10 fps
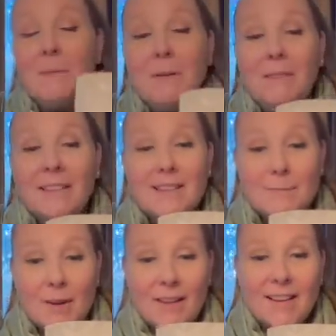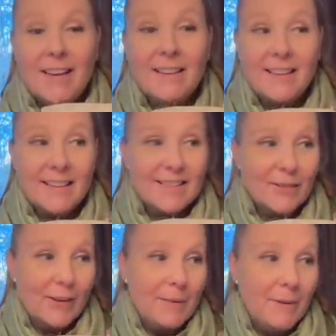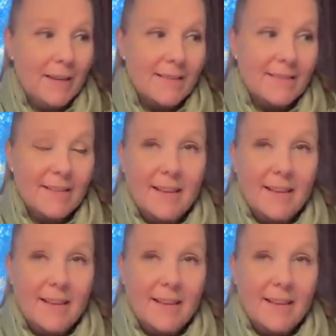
be really small, and I think that's great because